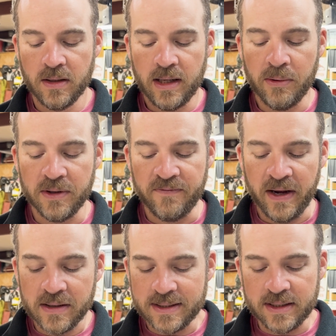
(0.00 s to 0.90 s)
And when the
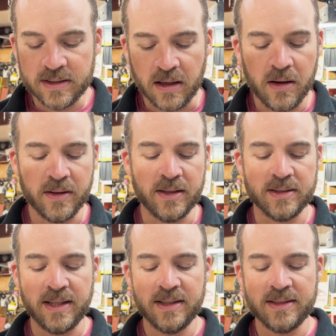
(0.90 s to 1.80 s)
Pharisees saw
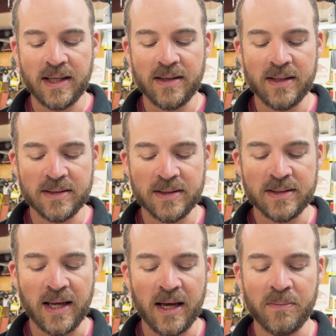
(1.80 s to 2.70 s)
this, they said to his
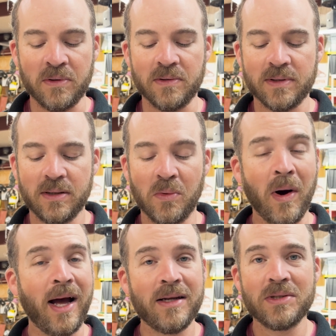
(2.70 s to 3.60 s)
disciples,
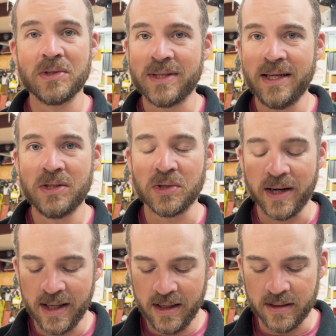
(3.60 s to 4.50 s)
'Why does your teacher
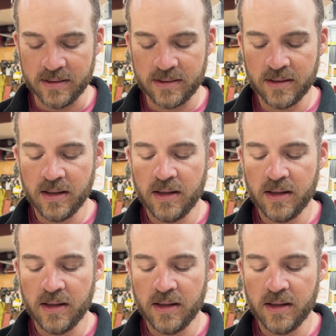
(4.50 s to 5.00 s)
eat